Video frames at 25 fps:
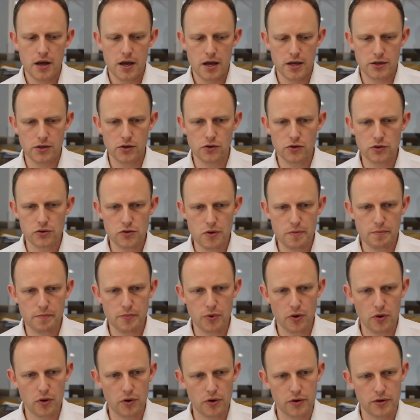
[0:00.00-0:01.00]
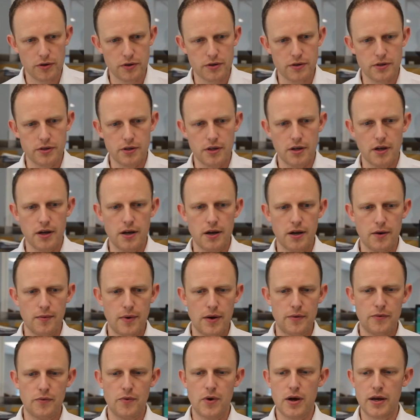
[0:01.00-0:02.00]
It's also important
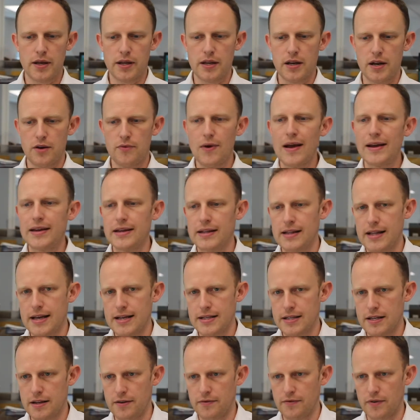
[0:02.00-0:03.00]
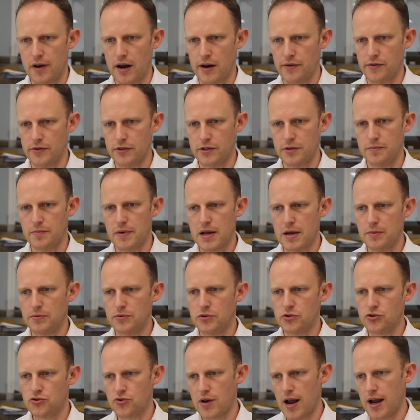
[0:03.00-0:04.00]
when we're working in a regulated environment to be able
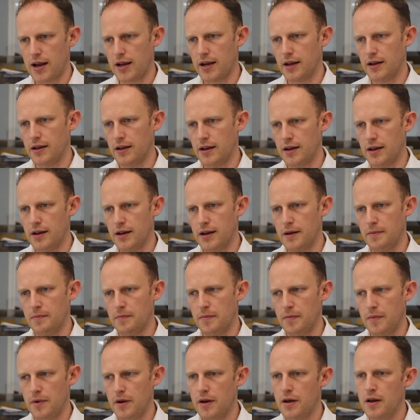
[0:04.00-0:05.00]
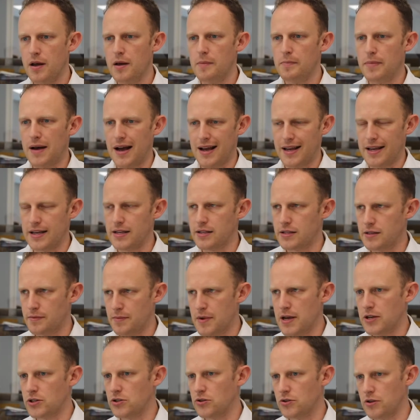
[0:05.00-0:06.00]
to track packets to
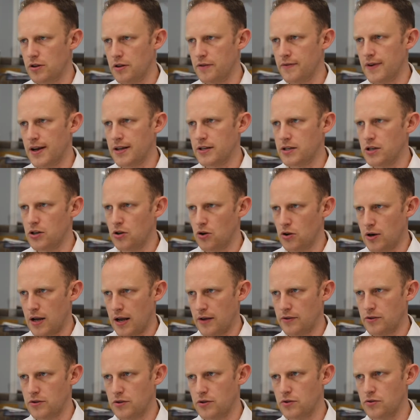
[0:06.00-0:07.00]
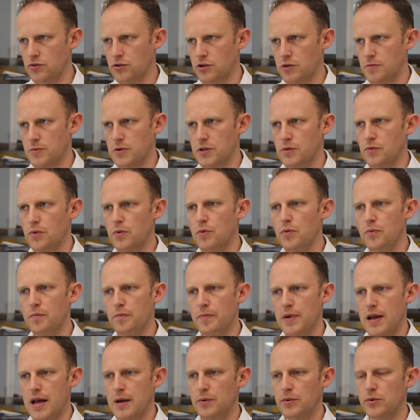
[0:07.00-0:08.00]
make sure that they've actually gone out to customers, and we
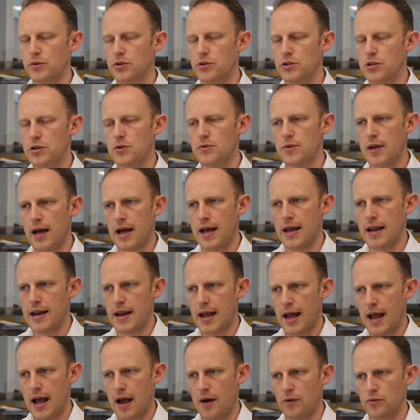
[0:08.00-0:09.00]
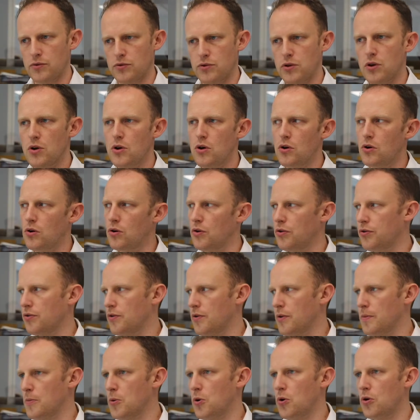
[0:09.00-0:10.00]
wouldn't be able to do that in-house or
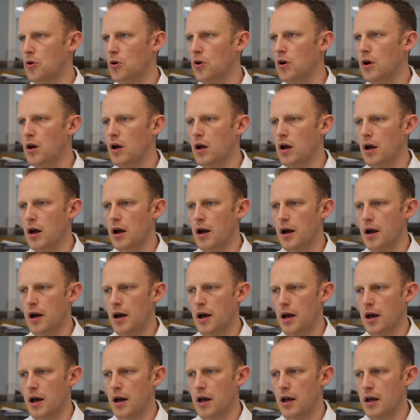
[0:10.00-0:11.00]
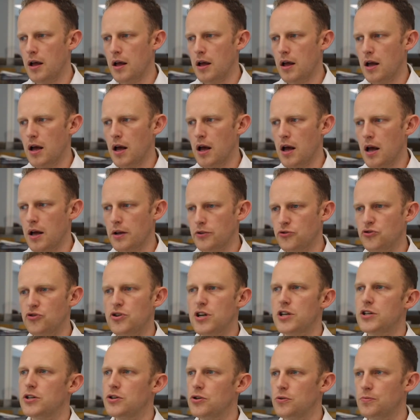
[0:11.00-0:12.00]
through a more
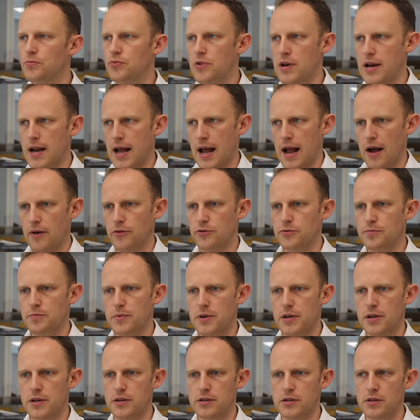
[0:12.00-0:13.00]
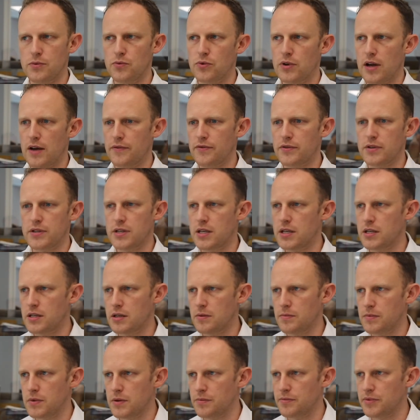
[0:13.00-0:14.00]
traditional print house because they wouldn't have the
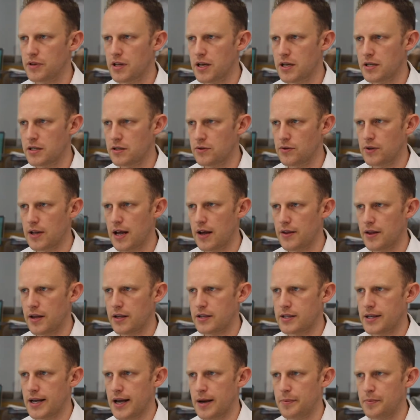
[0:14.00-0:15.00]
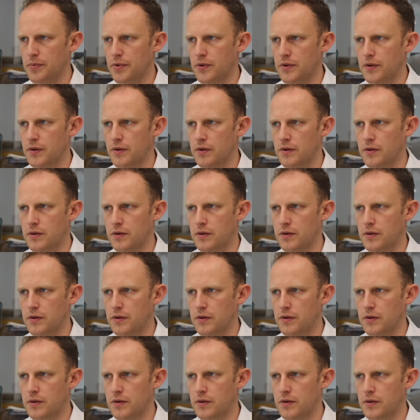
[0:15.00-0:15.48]
systems in place to allow that to happen.